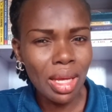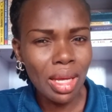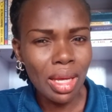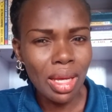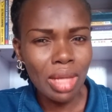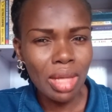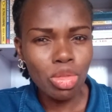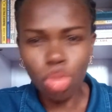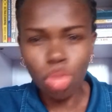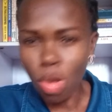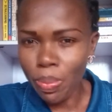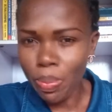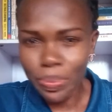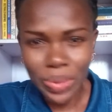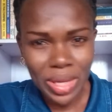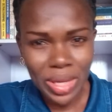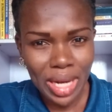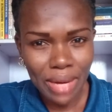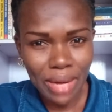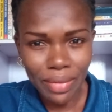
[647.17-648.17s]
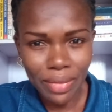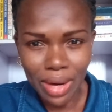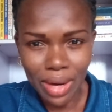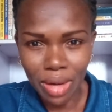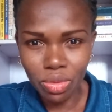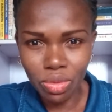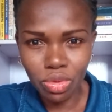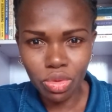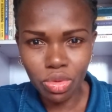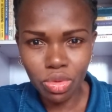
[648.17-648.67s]
jumping
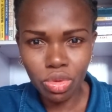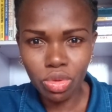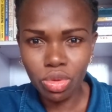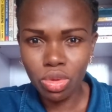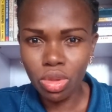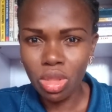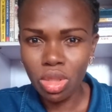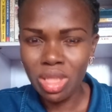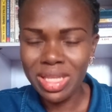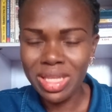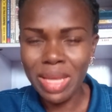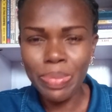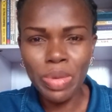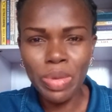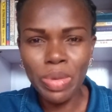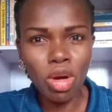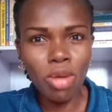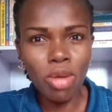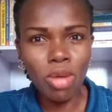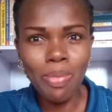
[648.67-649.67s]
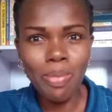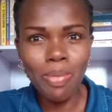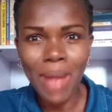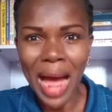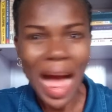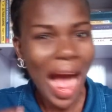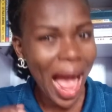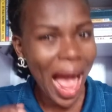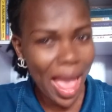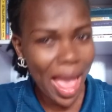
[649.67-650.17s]
around. They become
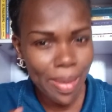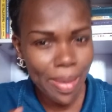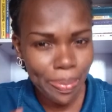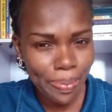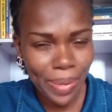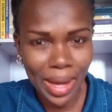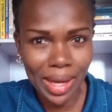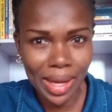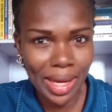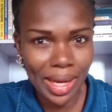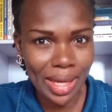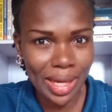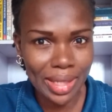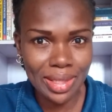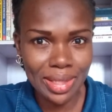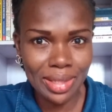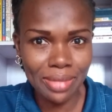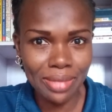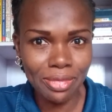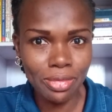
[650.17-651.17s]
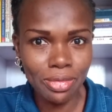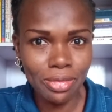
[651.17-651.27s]
hyperactive